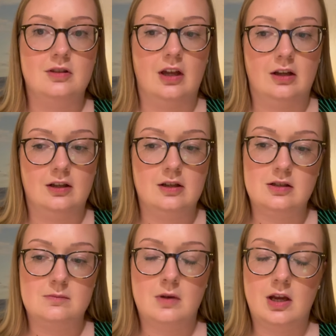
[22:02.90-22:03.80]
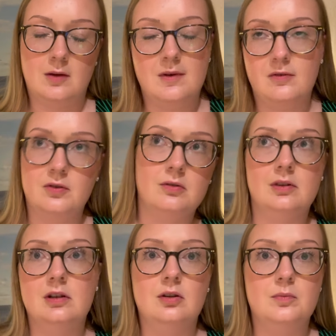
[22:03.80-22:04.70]
that it's making me feel a
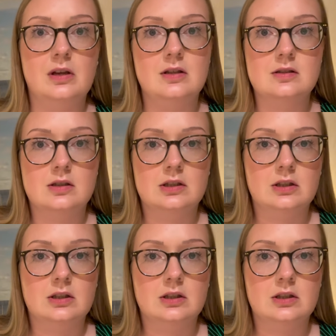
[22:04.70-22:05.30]
little bit